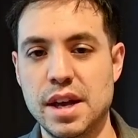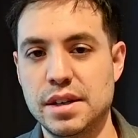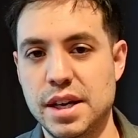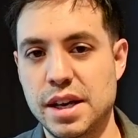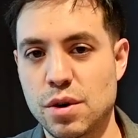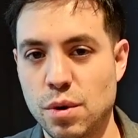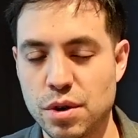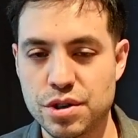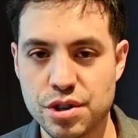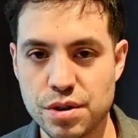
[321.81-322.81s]
Take
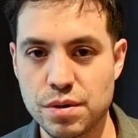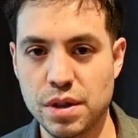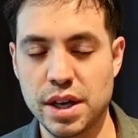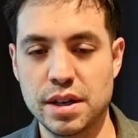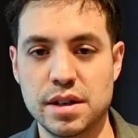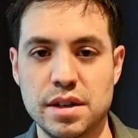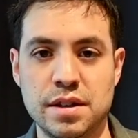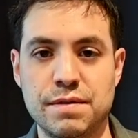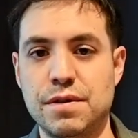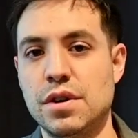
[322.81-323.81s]
Horseshoe Lake
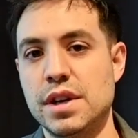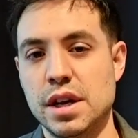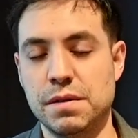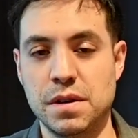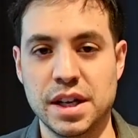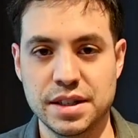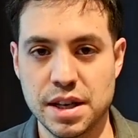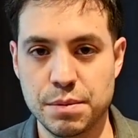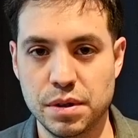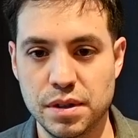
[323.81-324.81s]
in Ferndale for an
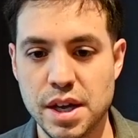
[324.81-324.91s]
example.